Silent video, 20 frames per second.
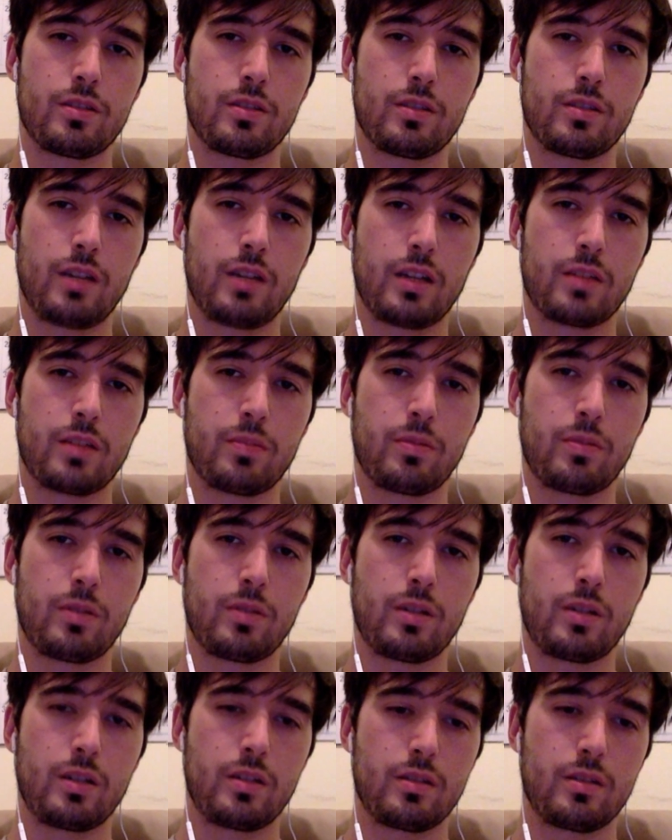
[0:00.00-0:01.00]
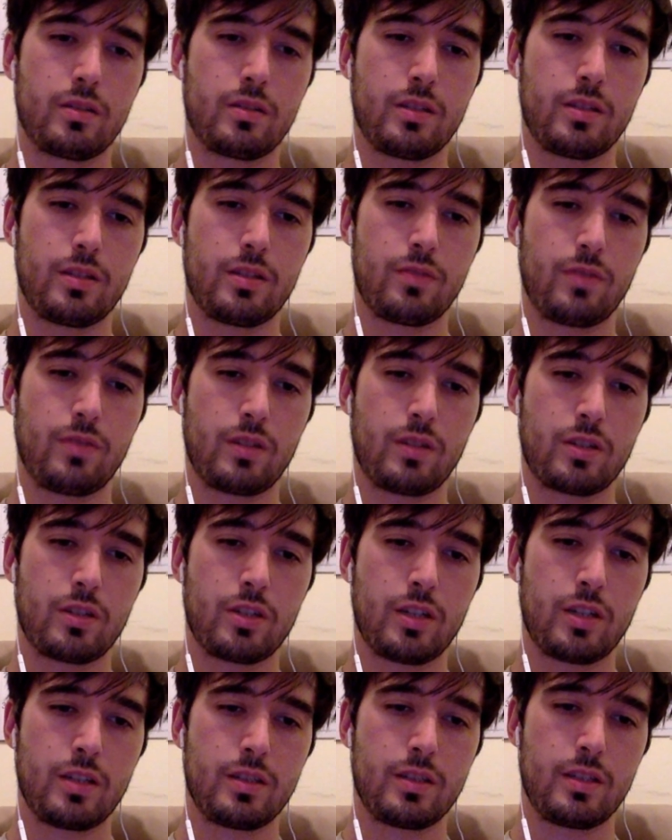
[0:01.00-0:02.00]
export this function
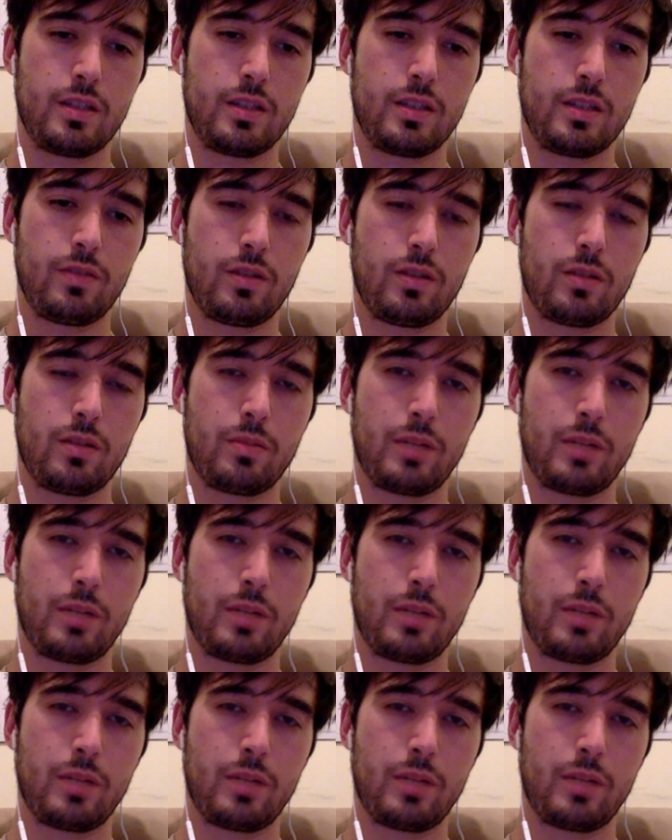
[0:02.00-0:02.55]
as the default,